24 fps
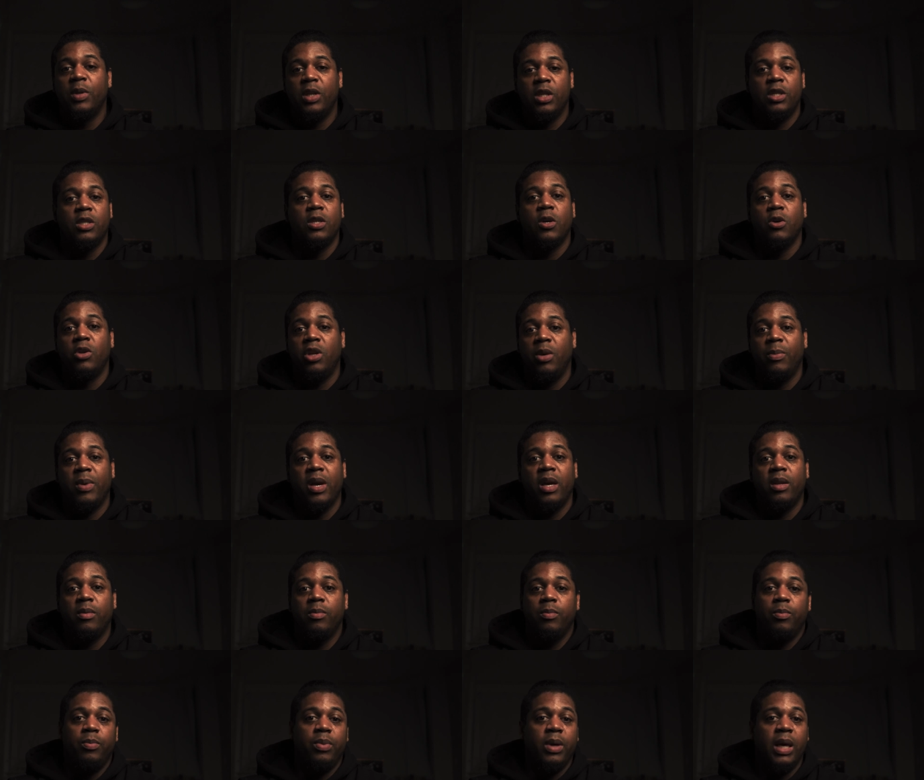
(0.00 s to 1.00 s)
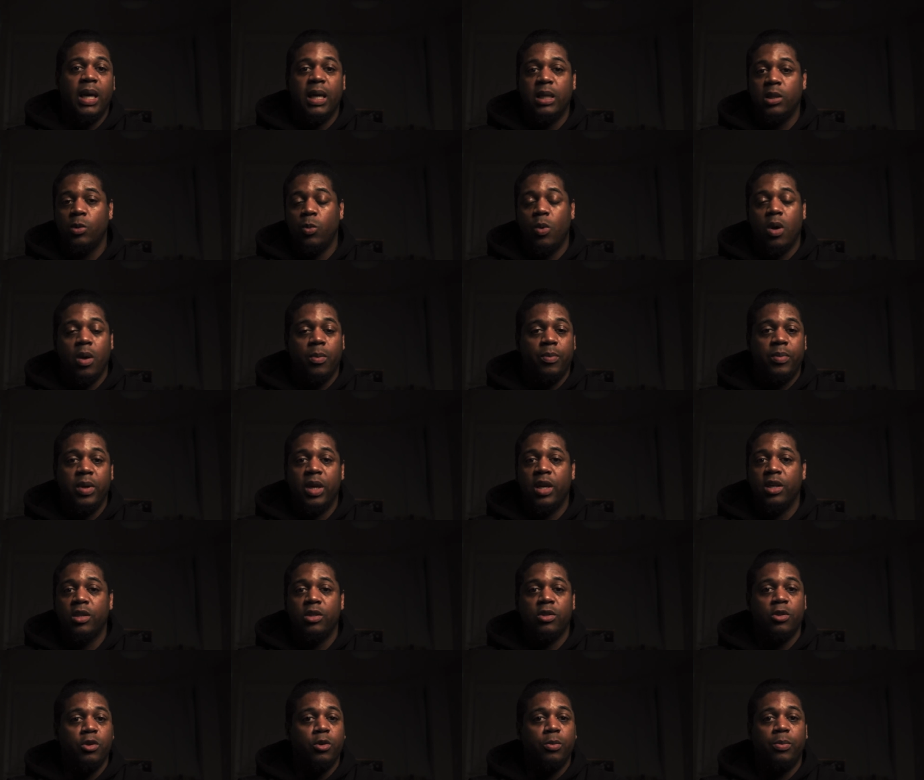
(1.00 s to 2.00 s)
been a Sony man, P S one, P
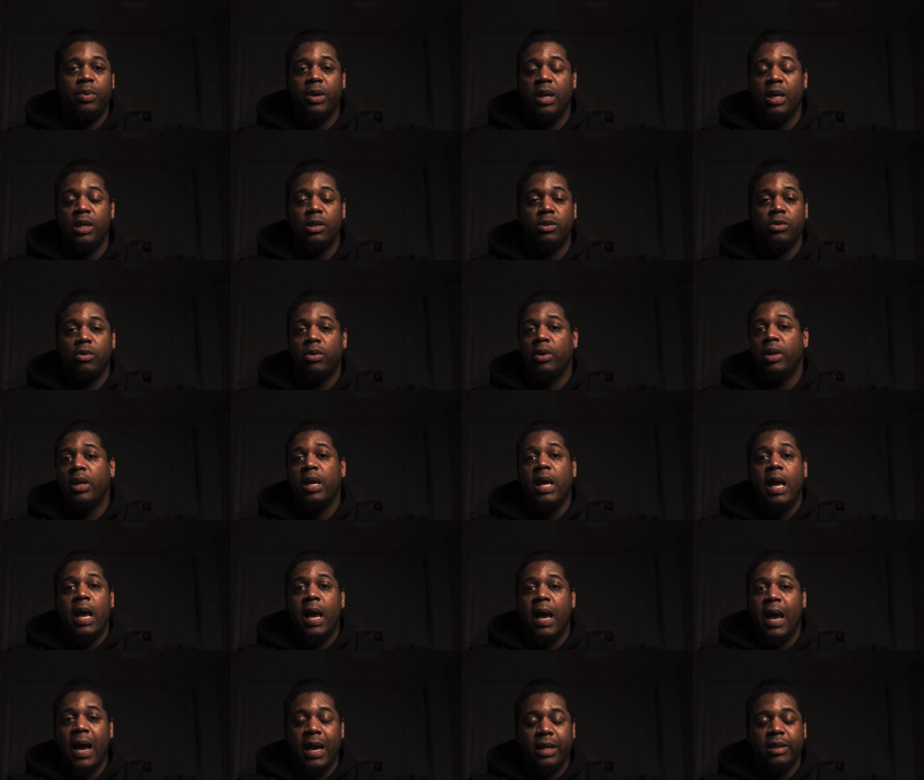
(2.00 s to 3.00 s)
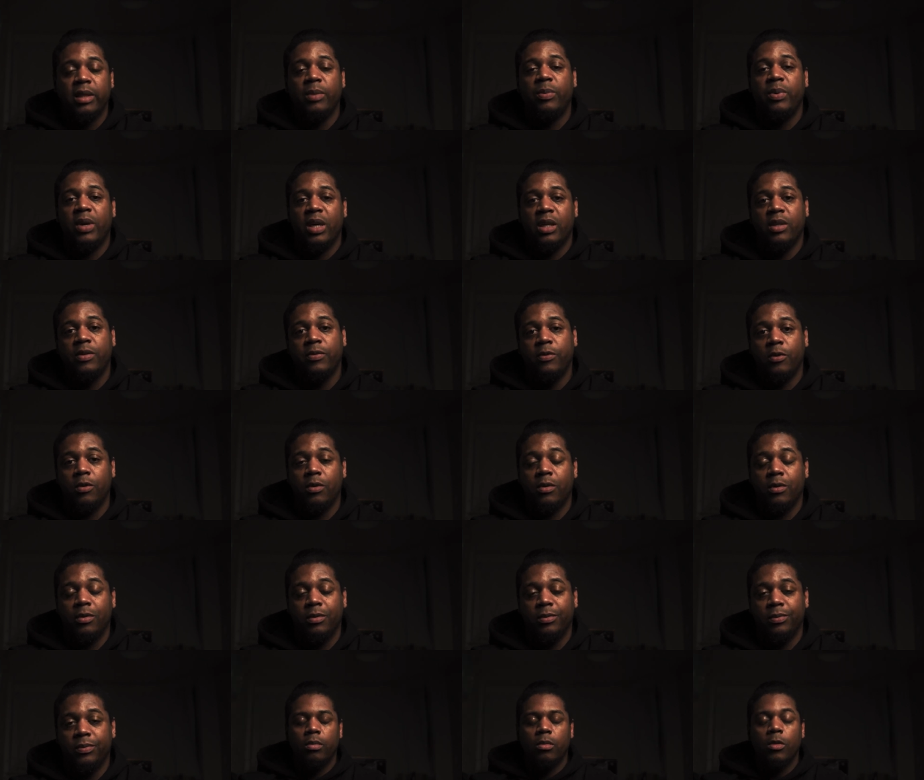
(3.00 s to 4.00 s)
S two, P S three and the P S four.
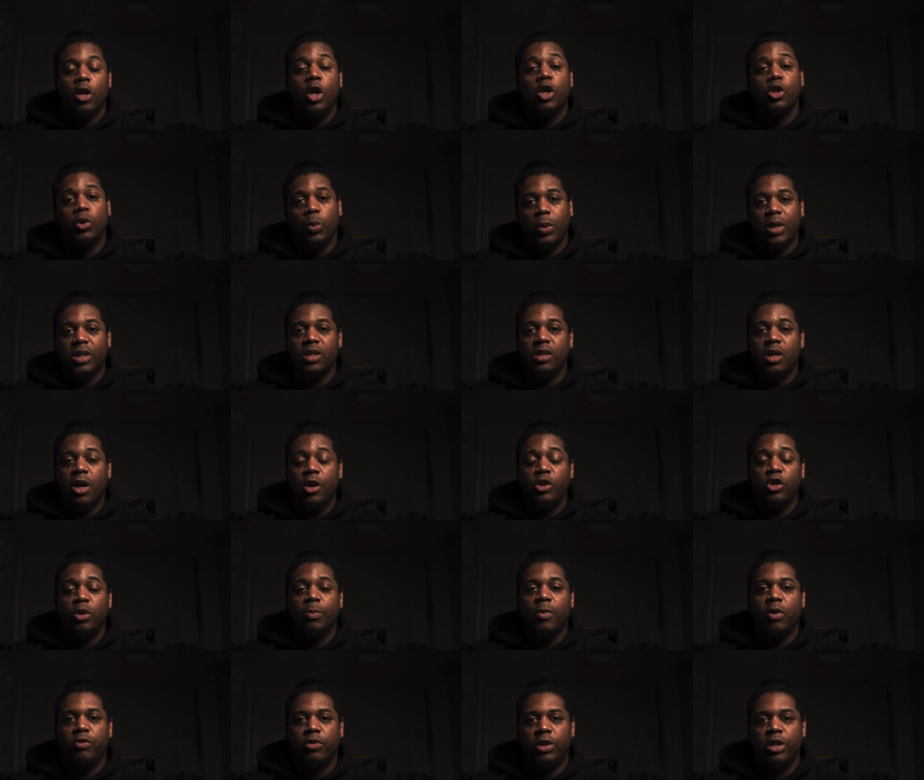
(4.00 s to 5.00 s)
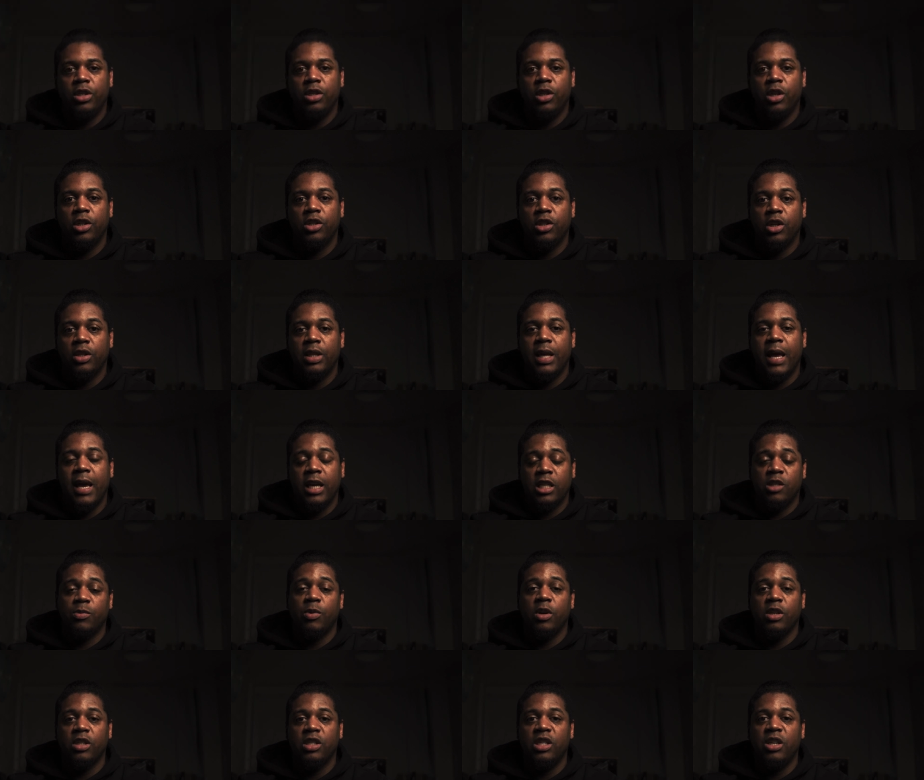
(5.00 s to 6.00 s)
So when I started doing my research on the
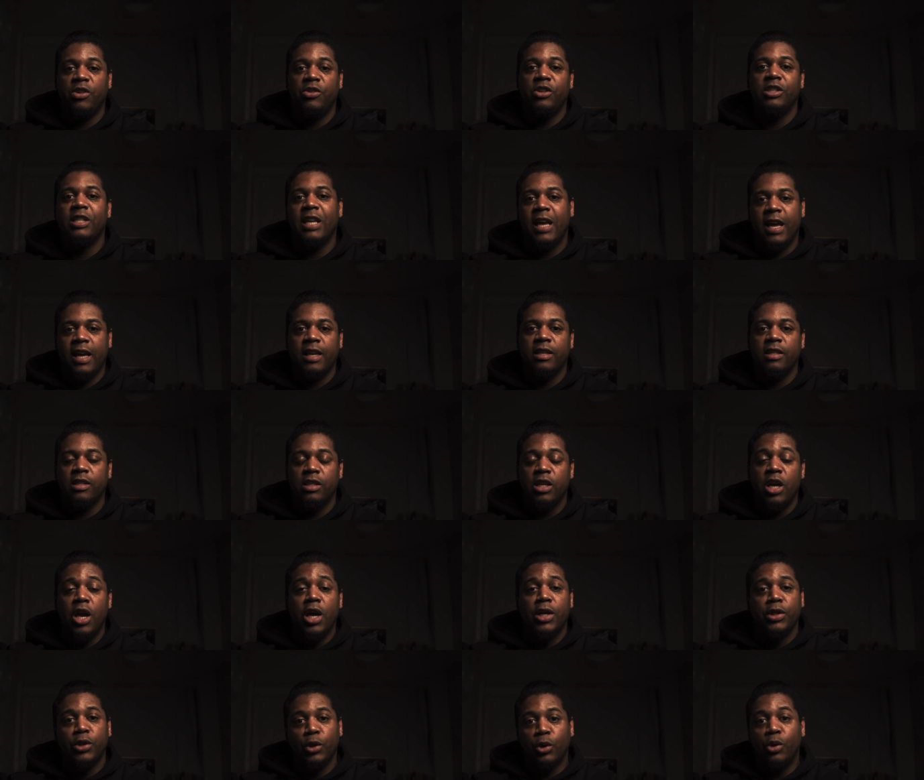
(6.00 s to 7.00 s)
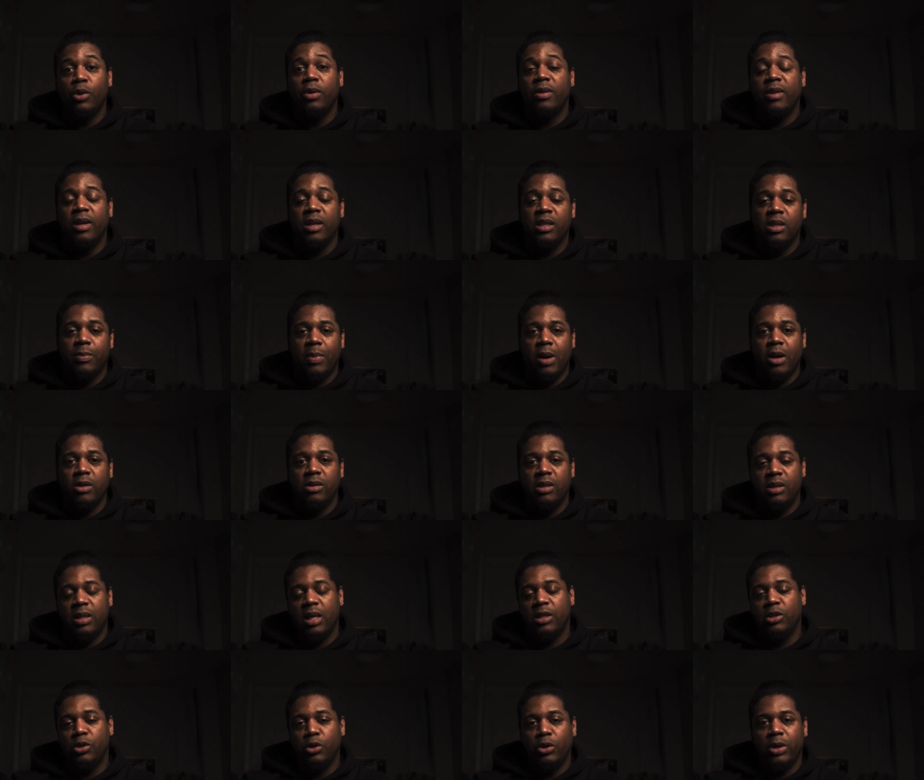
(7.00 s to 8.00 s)
Xbox Series S, the good things about it
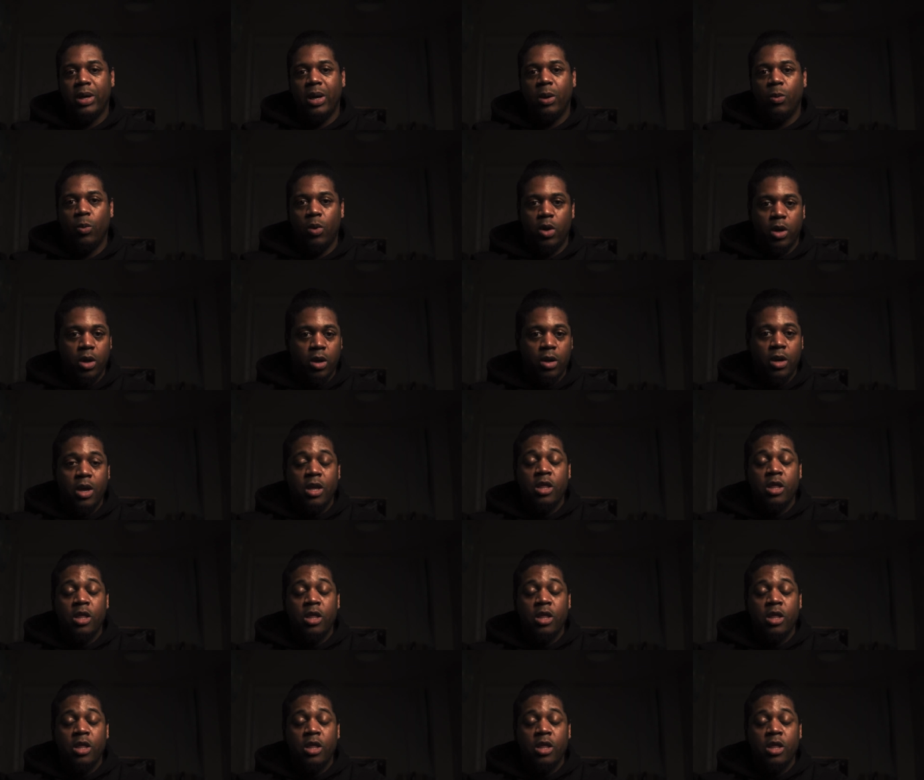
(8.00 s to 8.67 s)
that stood out were